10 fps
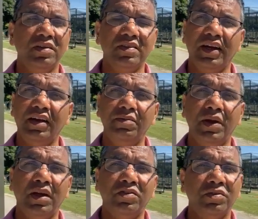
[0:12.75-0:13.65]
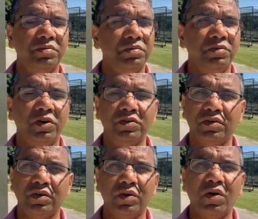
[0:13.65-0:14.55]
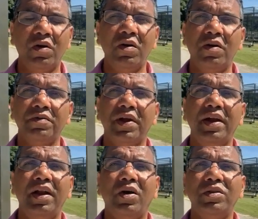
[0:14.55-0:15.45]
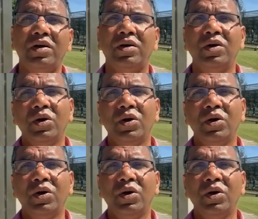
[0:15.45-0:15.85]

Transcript: The second match was called off and now the